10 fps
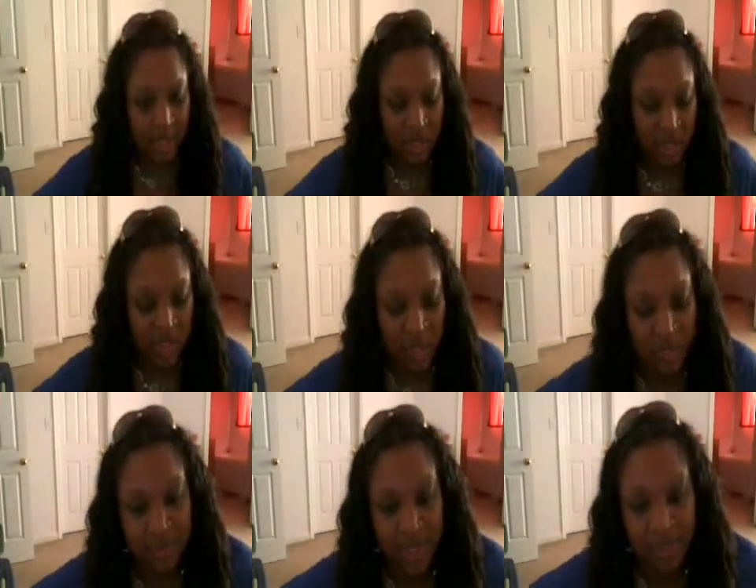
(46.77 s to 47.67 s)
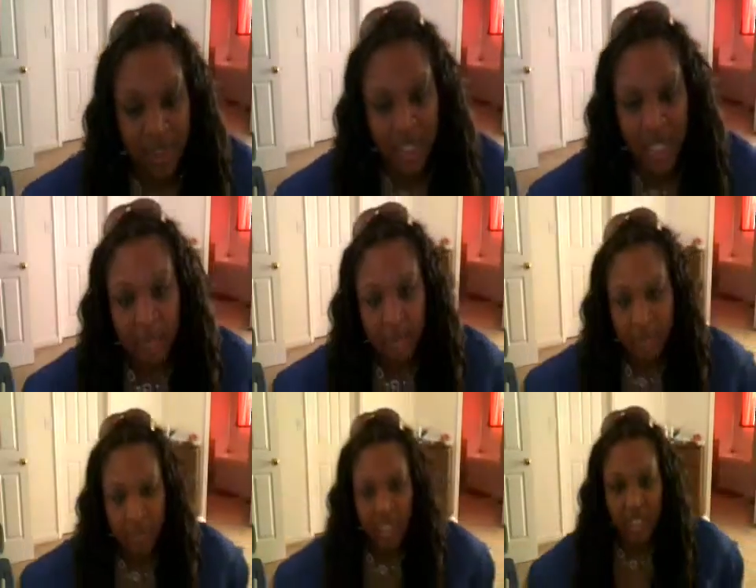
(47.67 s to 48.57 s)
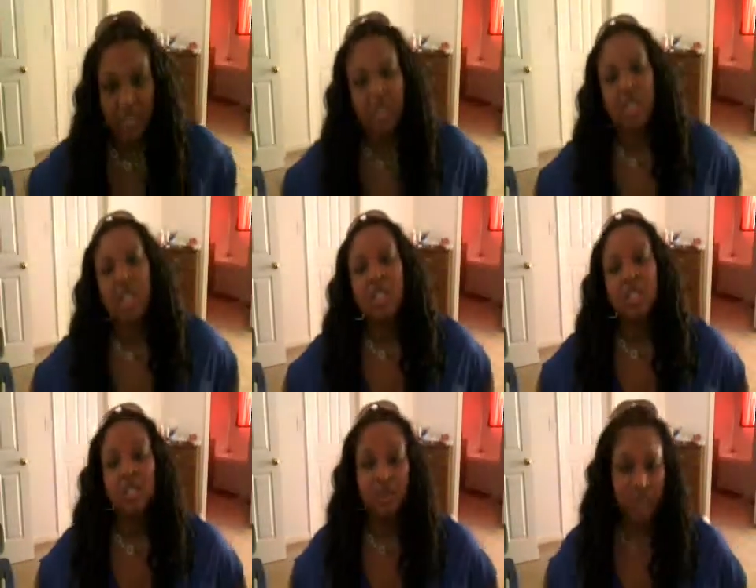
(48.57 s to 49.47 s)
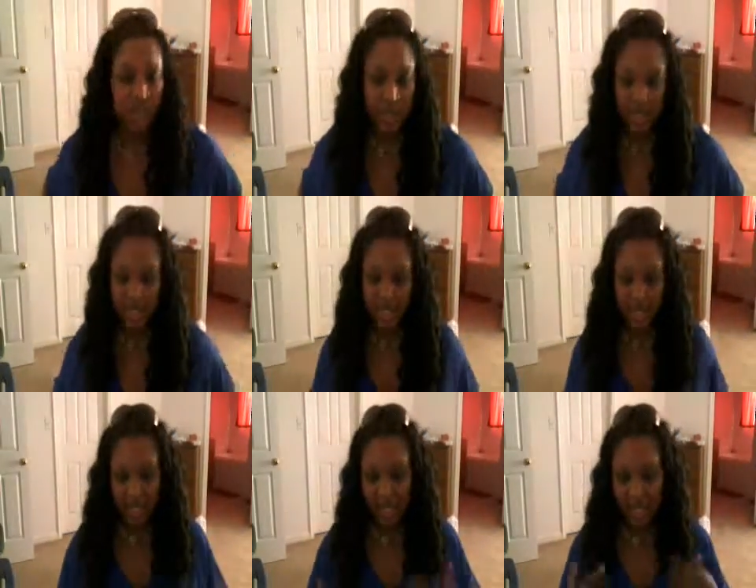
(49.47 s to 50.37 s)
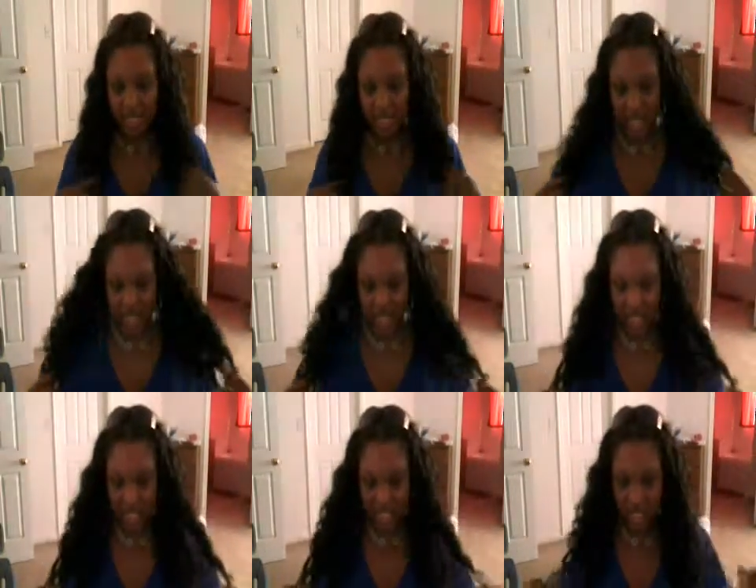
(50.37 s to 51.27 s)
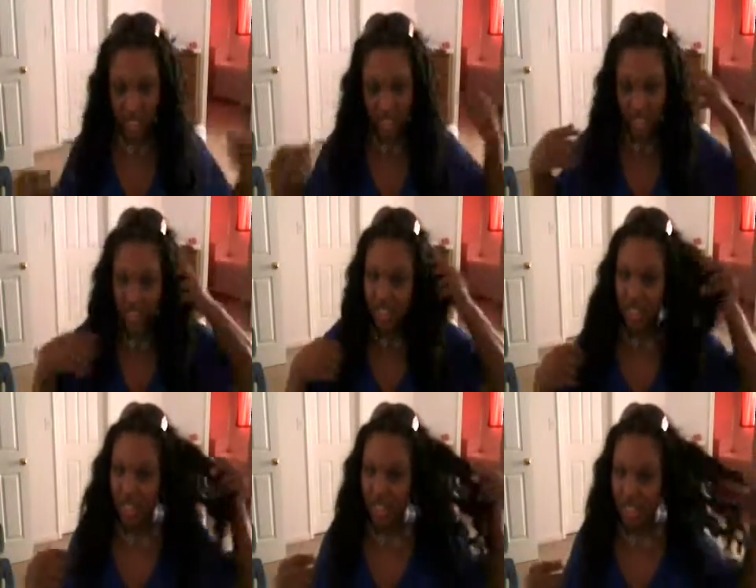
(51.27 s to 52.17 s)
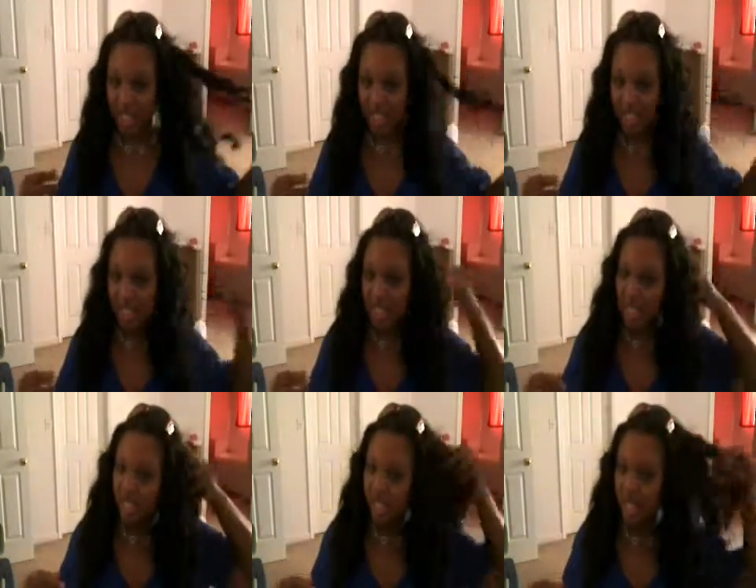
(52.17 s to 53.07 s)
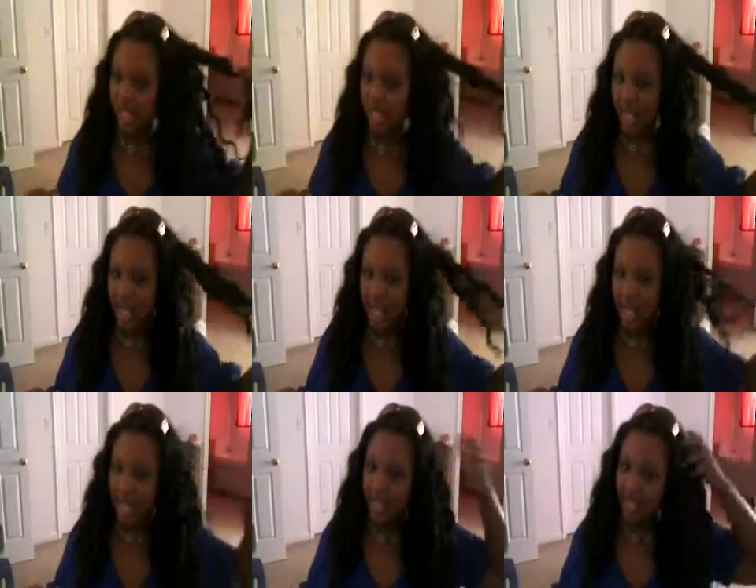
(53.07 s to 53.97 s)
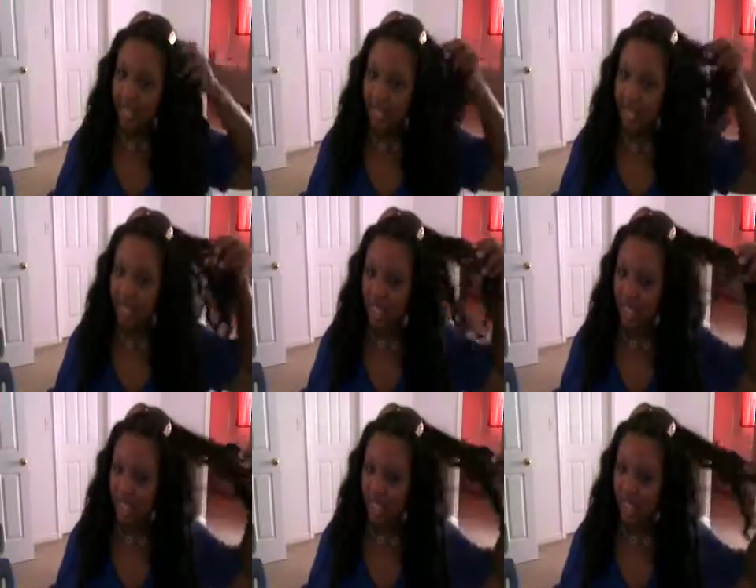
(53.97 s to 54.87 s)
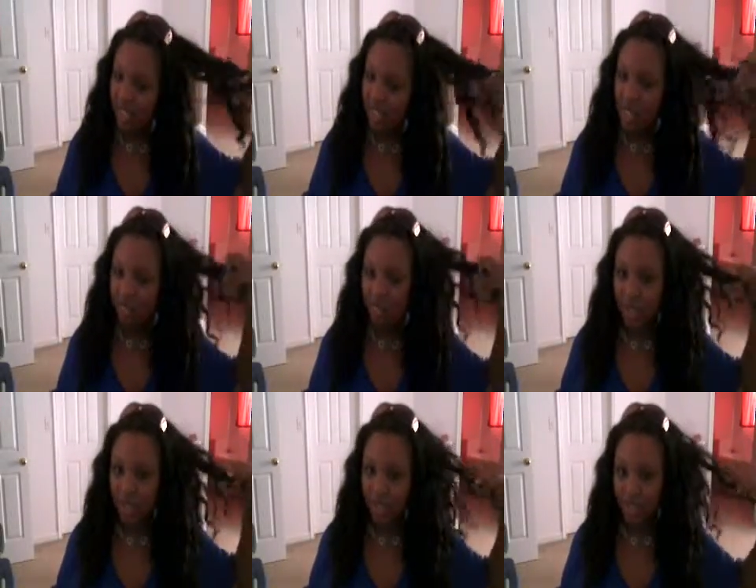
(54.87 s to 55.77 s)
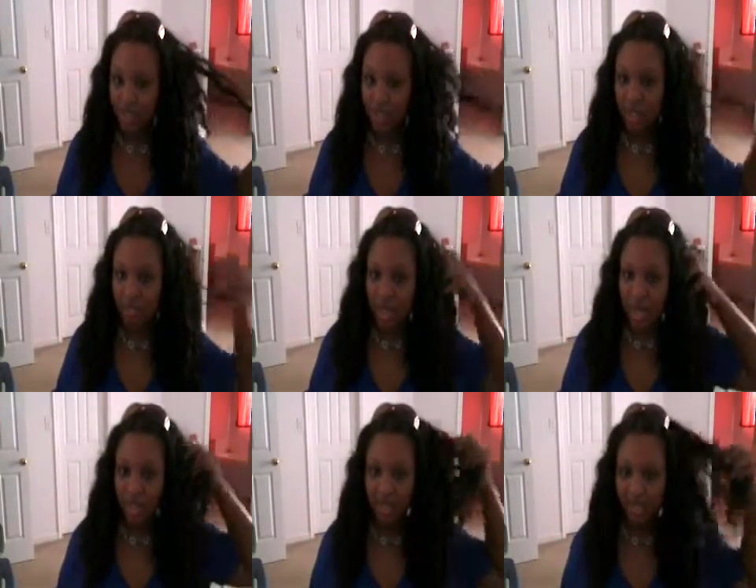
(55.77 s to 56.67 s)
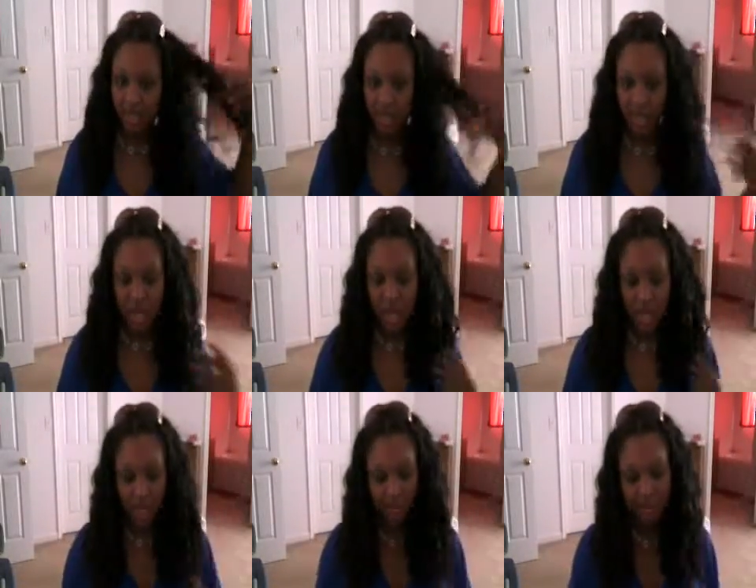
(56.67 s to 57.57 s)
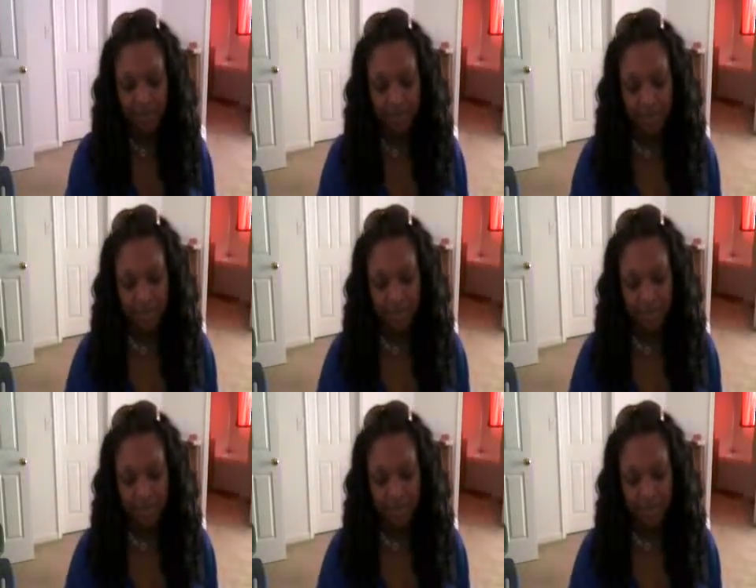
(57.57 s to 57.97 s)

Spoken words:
If you check both videos, you will notice that the hair has changed in consistency and curl pattern. I